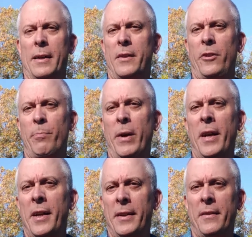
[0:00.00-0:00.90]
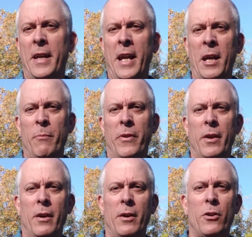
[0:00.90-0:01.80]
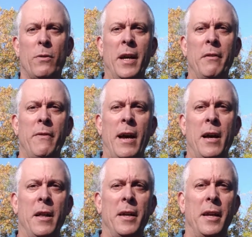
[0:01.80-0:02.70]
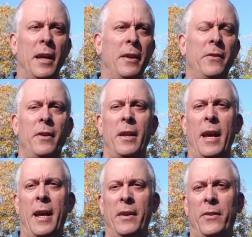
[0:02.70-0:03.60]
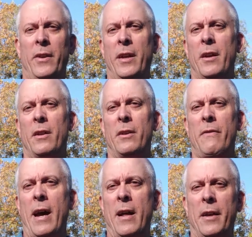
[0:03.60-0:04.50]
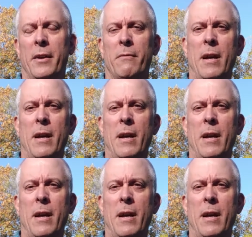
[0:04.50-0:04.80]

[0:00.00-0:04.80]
Despite its name, the Great Valley isn't a singular valley.